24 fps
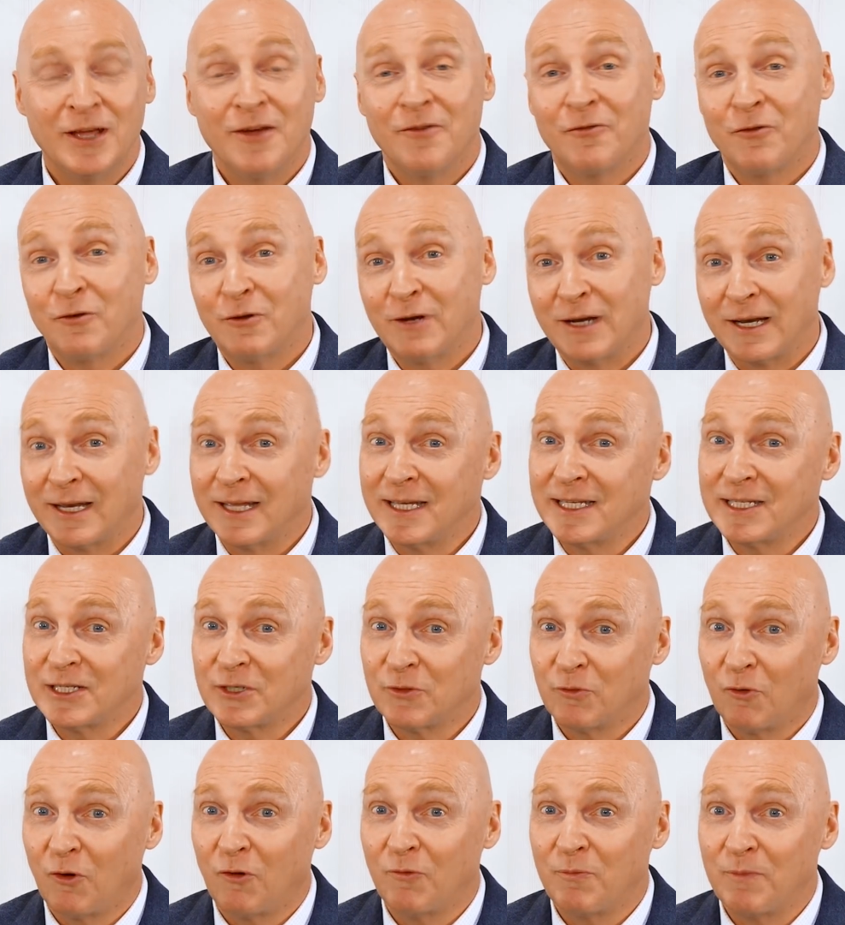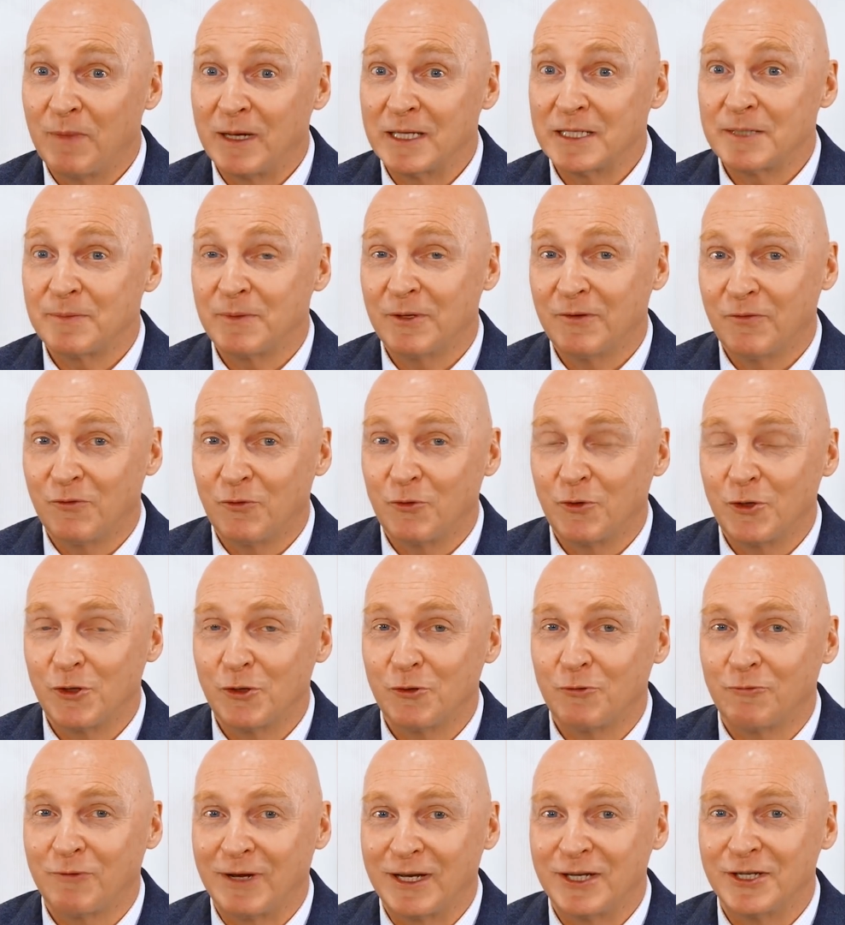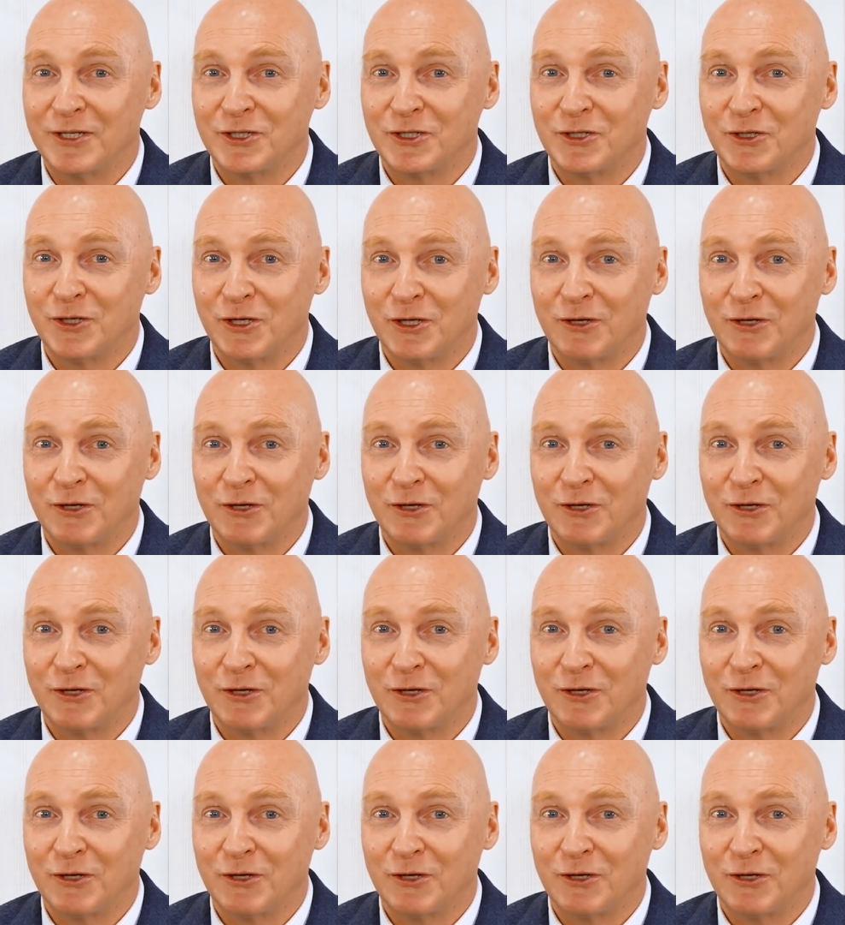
for at least 12 months before you register